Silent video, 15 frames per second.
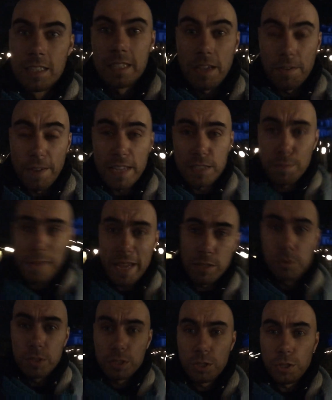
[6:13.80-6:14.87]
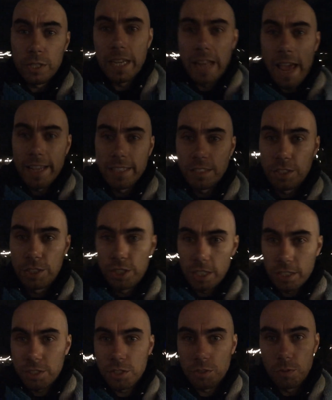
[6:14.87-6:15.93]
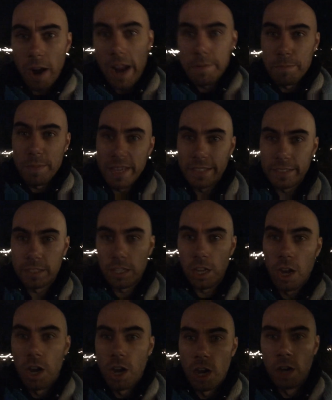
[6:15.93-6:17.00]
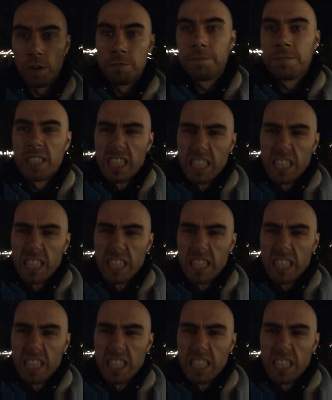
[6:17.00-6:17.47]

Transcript: Yeah, Phantom Manor was good. It had just the right mix of